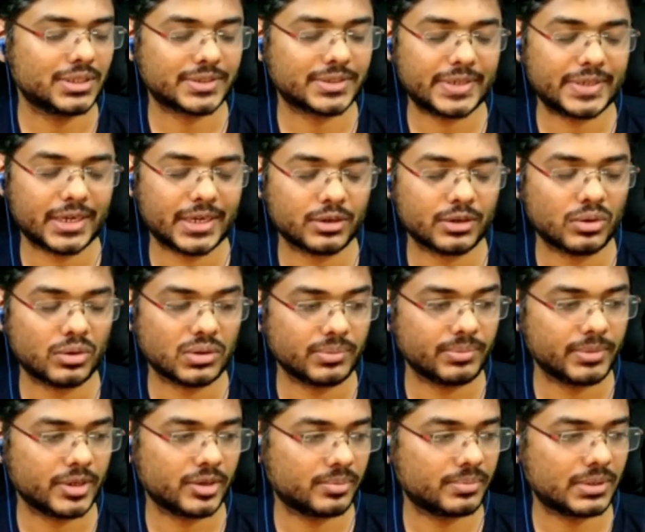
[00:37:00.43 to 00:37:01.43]
his dad
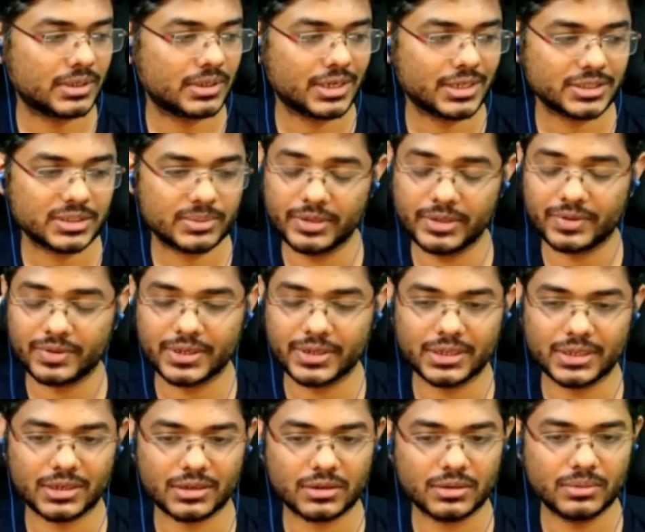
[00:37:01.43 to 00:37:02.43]
called me up and asked me if
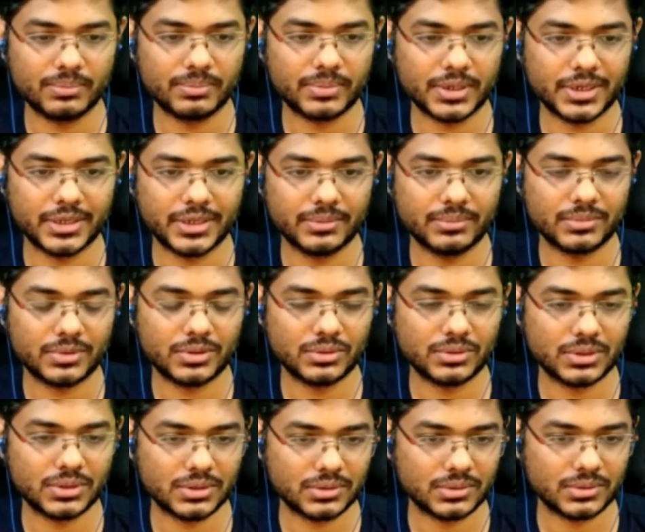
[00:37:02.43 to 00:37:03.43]
I can accompany
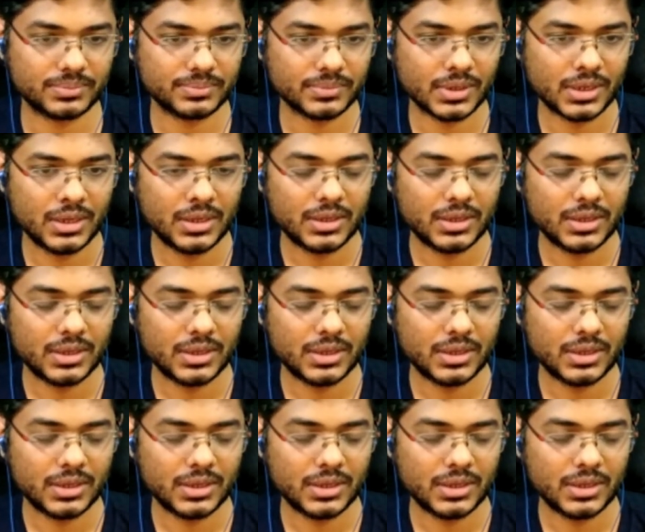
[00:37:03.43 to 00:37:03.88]
him to the